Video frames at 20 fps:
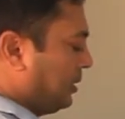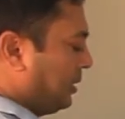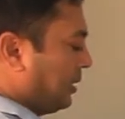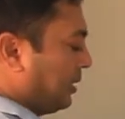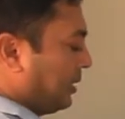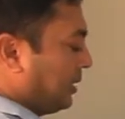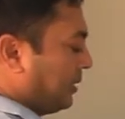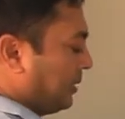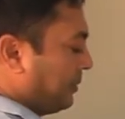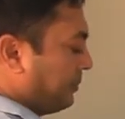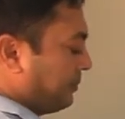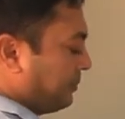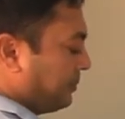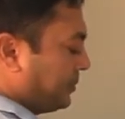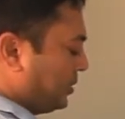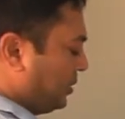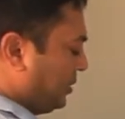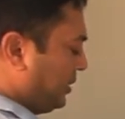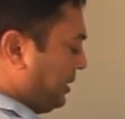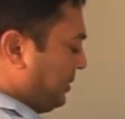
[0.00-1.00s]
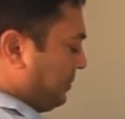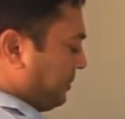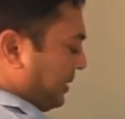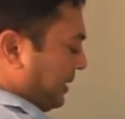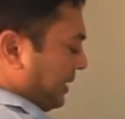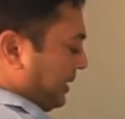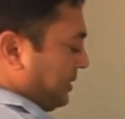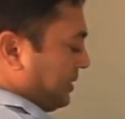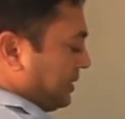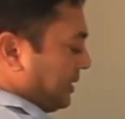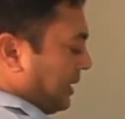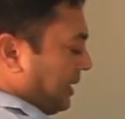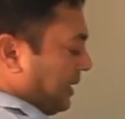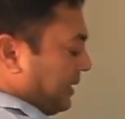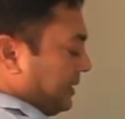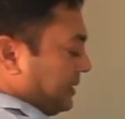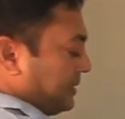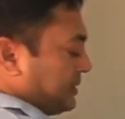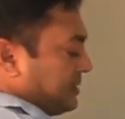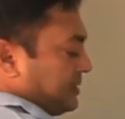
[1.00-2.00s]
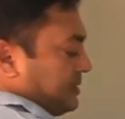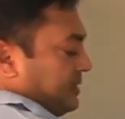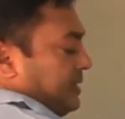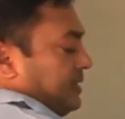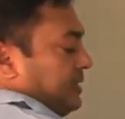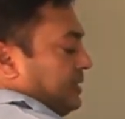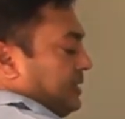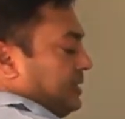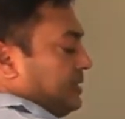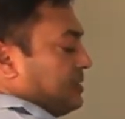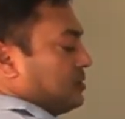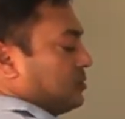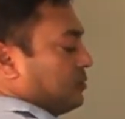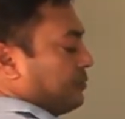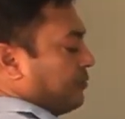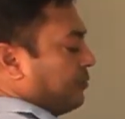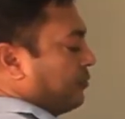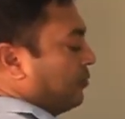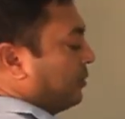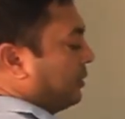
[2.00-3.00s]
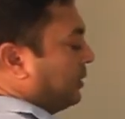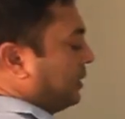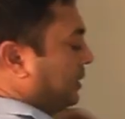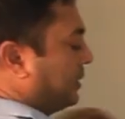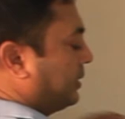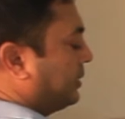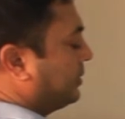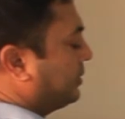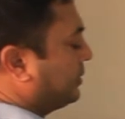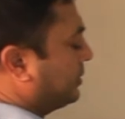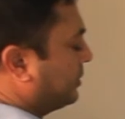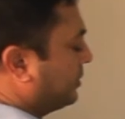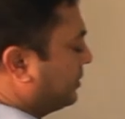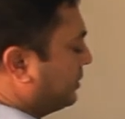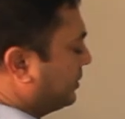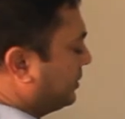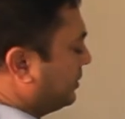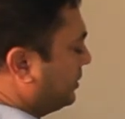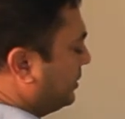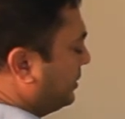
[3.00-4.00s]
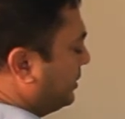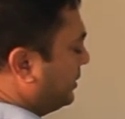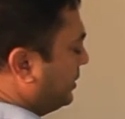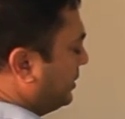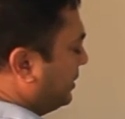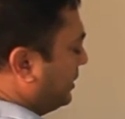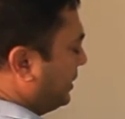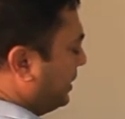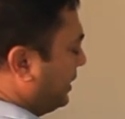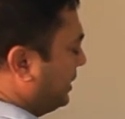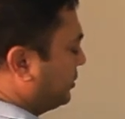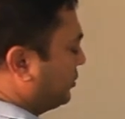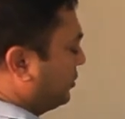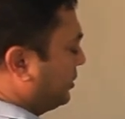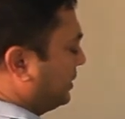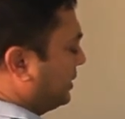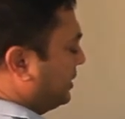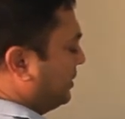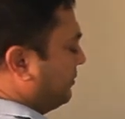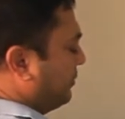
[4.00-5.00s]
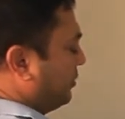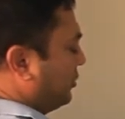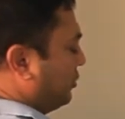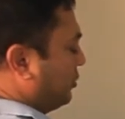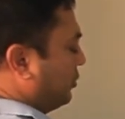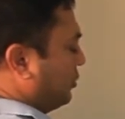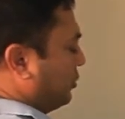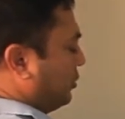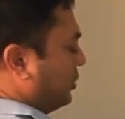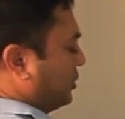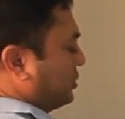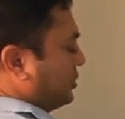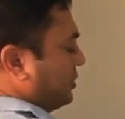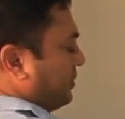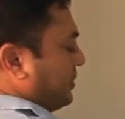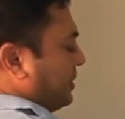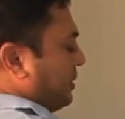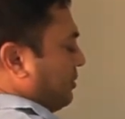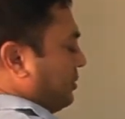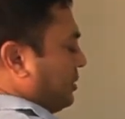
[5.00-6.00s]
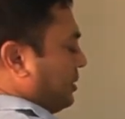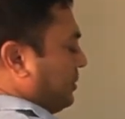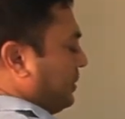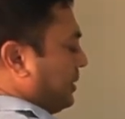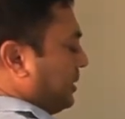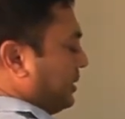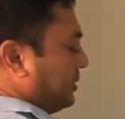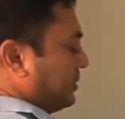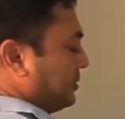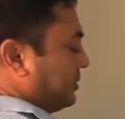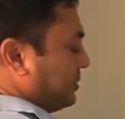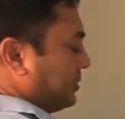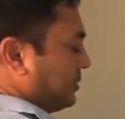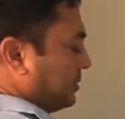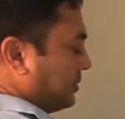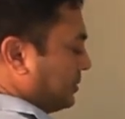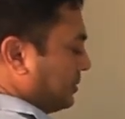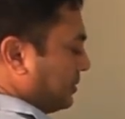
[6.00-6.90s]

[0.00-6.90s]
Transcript: um, what I plan, I extend this fully it will give you lots of counterbalance